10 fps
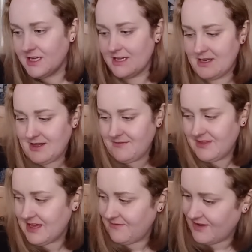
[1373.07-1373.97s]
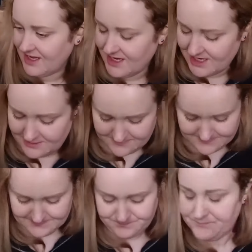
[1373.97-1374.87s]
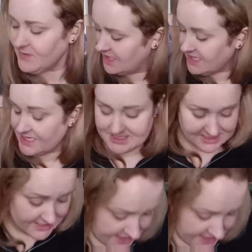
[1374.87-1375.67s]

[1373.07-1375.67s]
Yeah, such life goals for me. Such life goals.